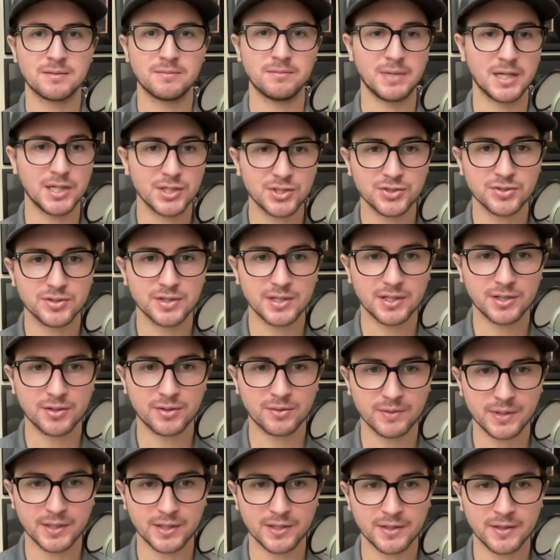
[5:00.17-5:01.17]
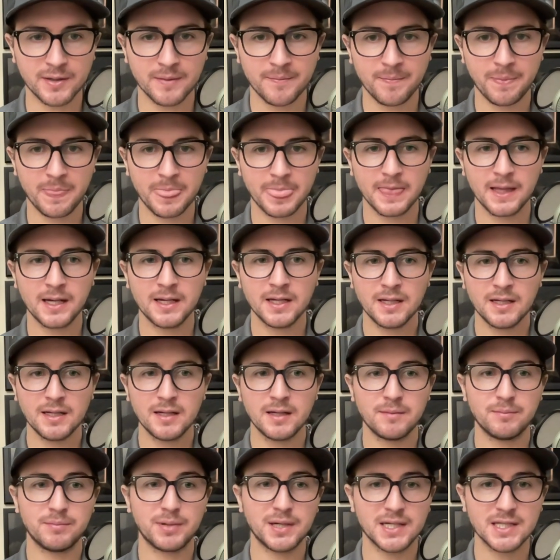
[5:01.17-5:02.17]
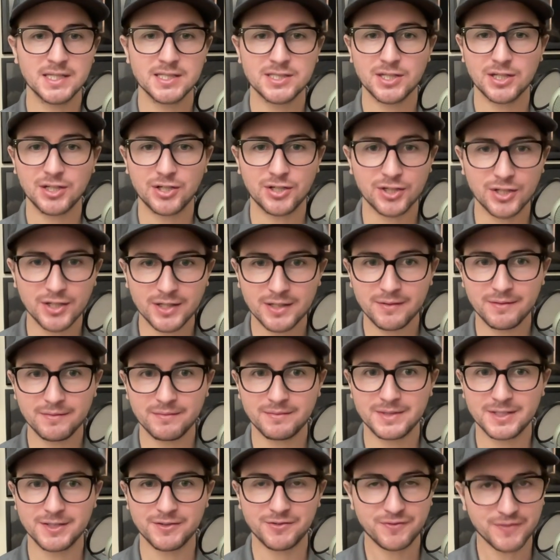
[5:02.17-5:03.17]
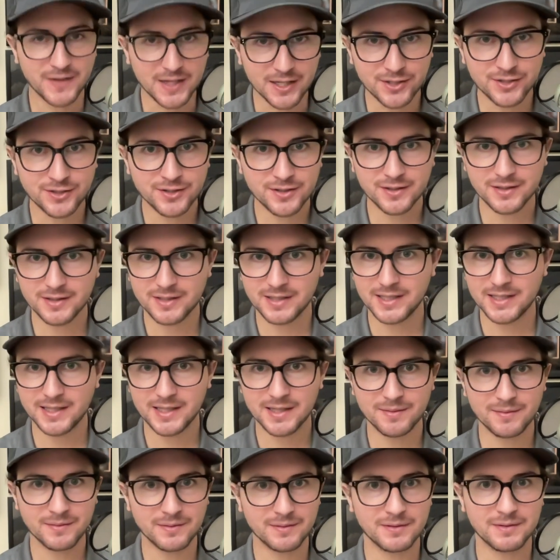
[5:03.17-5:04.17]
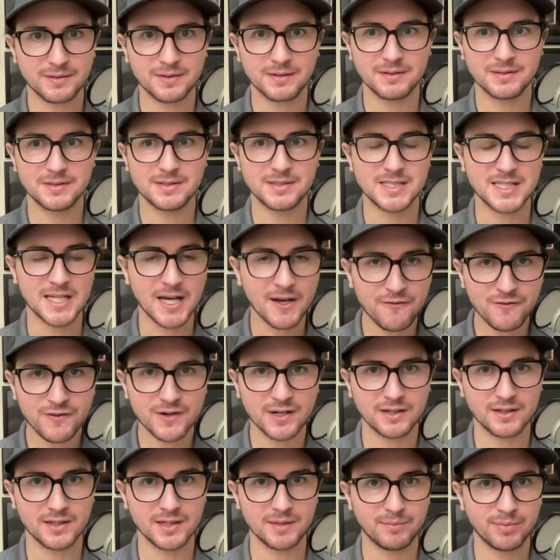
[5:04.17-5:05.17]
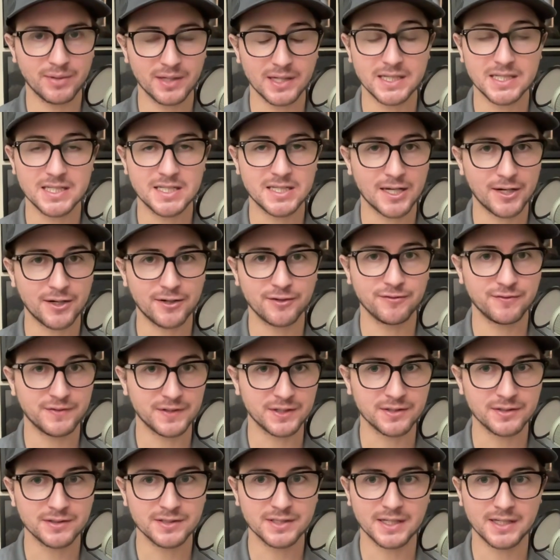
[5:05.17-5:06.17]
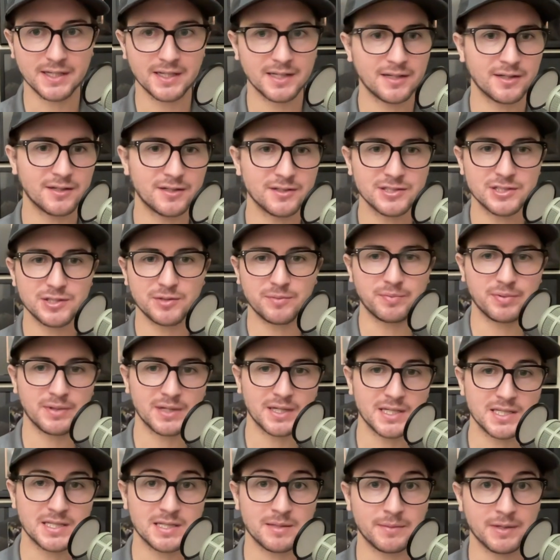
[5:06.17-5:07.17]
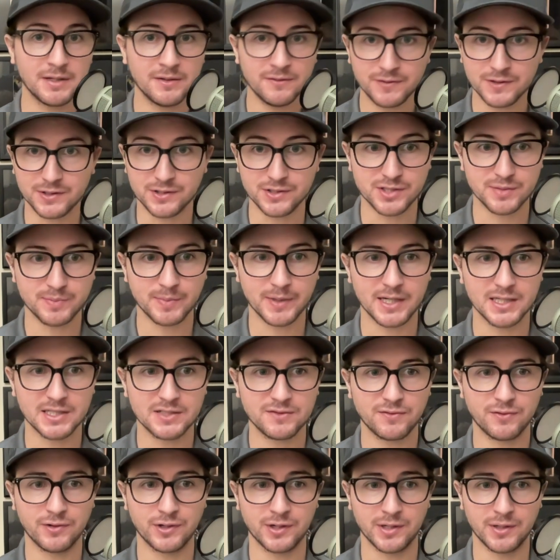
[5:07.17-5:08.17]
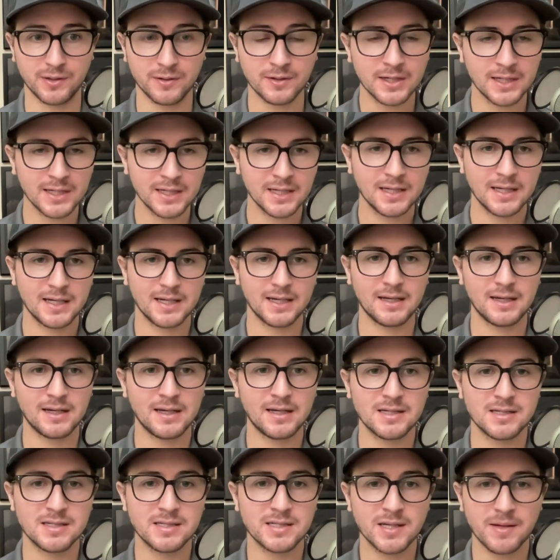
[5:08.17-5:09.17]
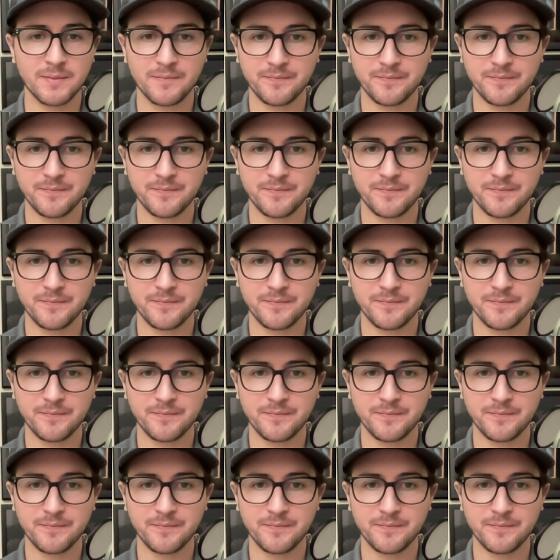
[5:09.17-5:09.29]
major league career, but he's a good defender. He can definitely play center field, and he can also play some infield spots for you. And